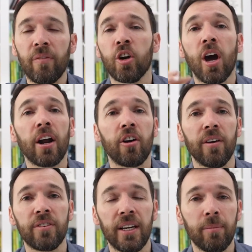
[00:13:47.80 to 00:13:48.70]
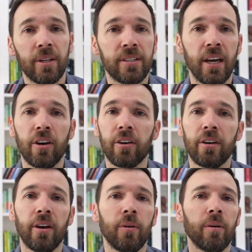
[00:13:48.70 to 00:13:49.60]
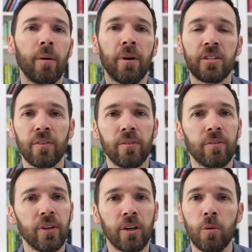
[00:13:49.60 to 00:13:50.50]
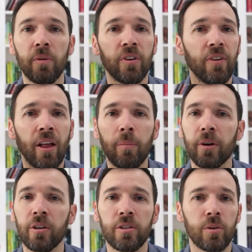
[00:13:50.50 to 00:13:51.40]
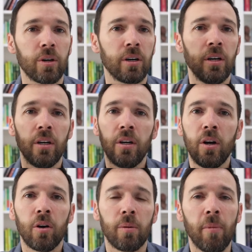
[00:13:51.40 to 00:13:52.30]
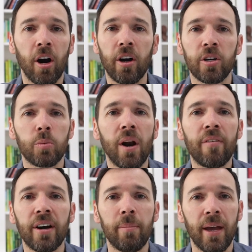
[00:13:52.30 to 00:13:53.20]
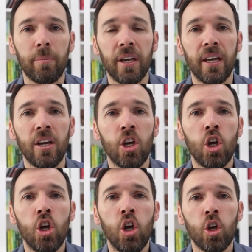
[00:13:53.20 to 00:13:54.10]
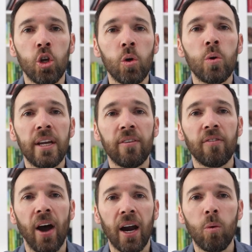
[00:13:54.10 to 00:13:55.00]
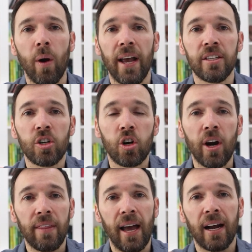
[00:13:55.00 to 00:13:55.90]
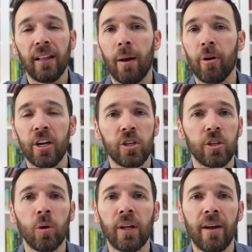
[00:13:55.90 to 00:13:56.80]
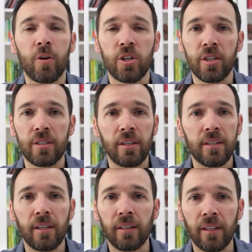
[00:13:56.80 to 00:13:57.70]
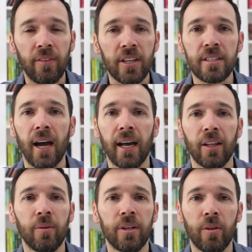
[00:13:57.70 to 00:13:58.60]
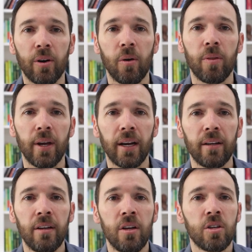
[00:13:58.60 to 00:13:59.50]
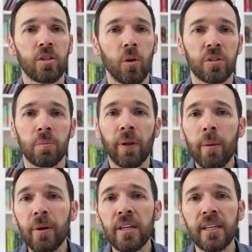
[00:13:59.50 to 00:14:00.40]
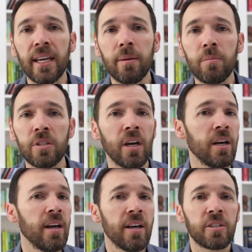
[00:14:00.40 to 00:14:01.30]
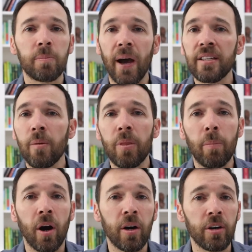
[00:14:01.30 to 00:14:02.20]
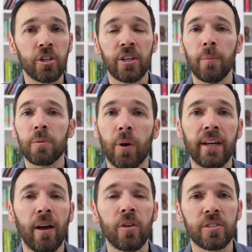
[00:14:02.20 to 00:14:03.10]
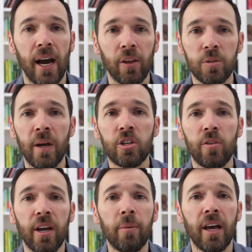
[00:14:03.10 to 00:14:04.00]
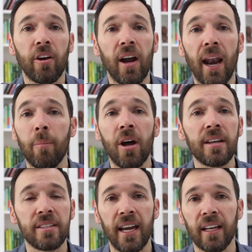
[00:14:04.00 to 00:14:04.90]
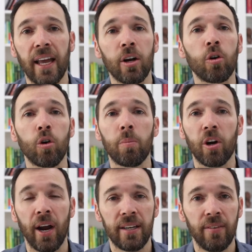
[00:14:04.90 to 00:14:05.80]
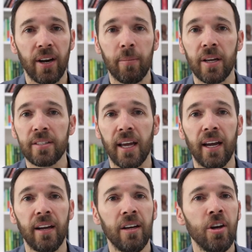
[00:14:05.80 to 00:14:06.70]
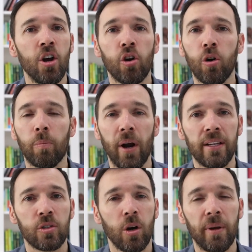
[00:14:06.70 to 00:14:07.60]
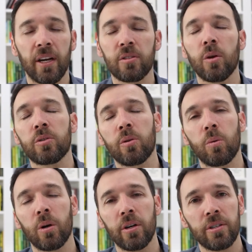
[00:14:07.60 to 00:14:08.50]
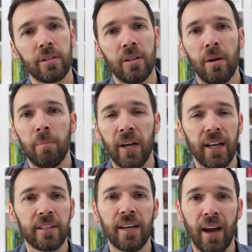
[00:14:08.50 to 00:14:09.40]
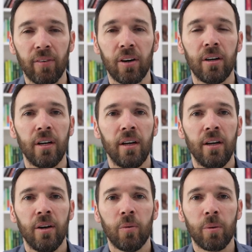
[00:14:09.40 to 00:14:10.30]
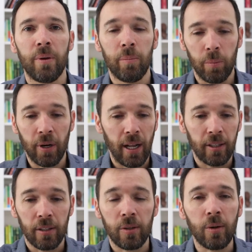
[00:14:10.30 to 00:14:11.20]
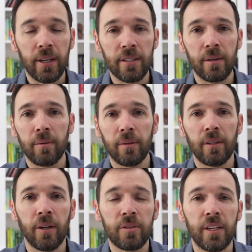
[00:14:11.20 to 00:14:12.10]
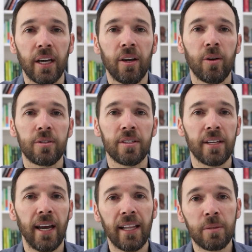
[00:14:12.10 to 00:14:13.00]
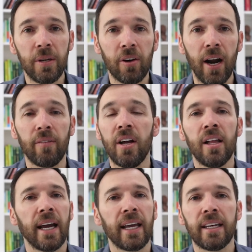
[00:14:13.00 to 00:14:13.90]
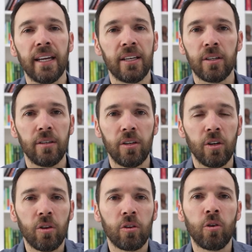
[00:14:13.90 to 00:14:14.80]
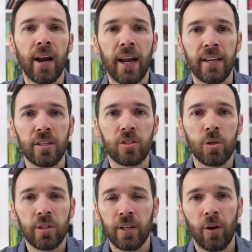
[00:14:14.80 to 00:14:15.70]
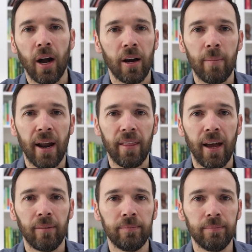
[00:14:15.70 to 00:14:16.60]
not a creative team, let's say you're, a group of developers or marketers, whatever it may be, you need to find ways to create that collaboration. Don't let everyone just live in a silo and do their own thing. So split up into teams, spice up the partnerships, down the silos, make sure they come together. And I'm not saying like group creativity. I'm not saying group brainstorming because those are the worst meetings ever, where people put out little toys and, sticky notes and say, hey, let's be creative. Like great ideas usually do not come out of that.